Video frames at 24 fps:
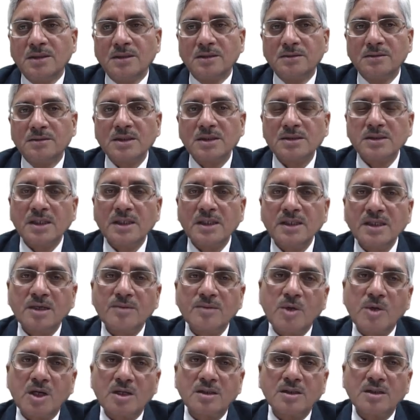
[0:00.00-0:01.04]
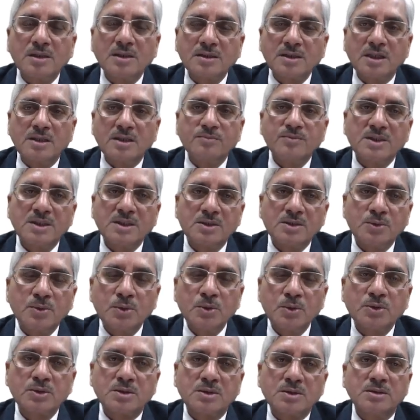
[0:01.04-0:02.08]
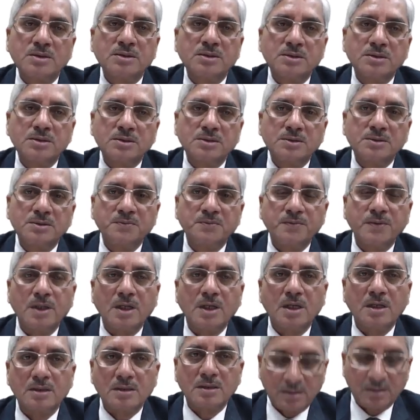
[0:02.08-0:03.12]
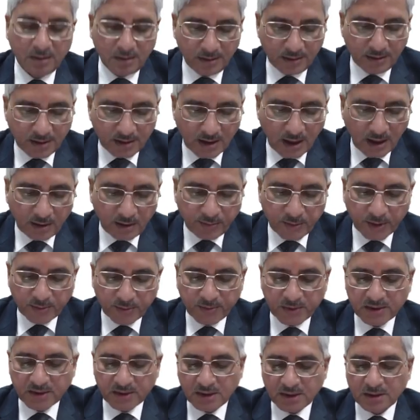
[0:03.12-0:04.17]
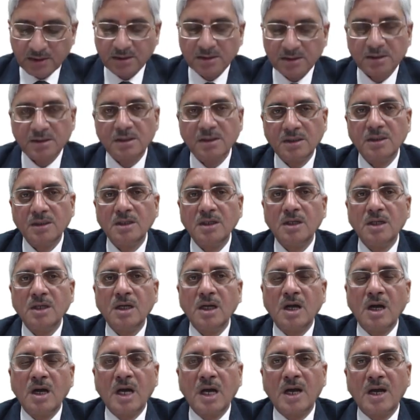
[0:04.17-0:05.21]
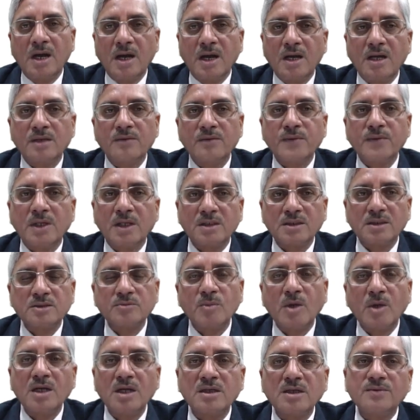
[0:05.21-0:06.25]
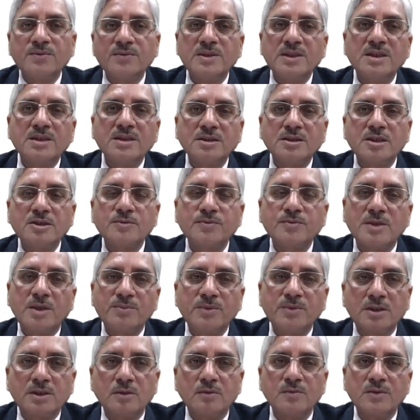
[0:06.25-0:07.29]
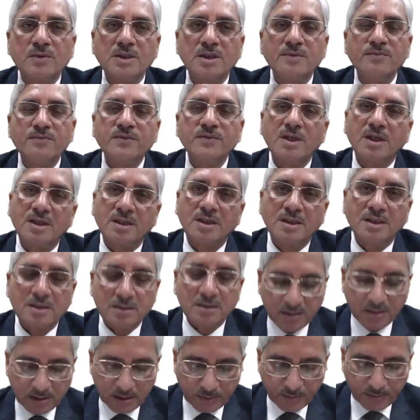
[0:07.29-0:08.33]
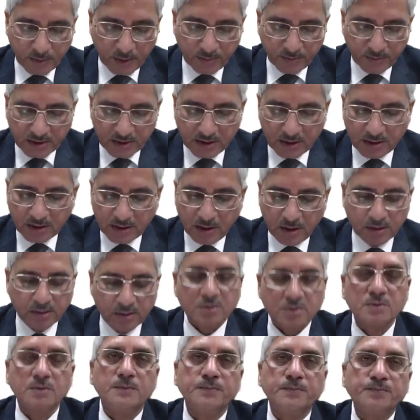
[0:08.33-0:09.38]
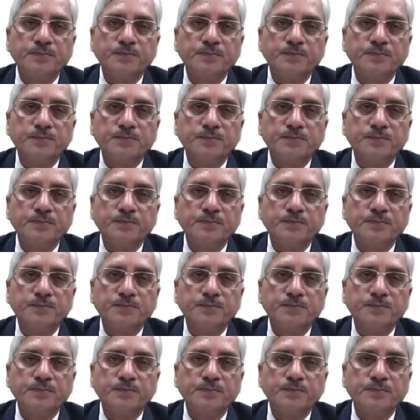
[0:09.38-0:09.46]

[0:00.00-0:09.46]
this linear model can be used for design purposes and for small deviations from equilibrium for analysis purposes also.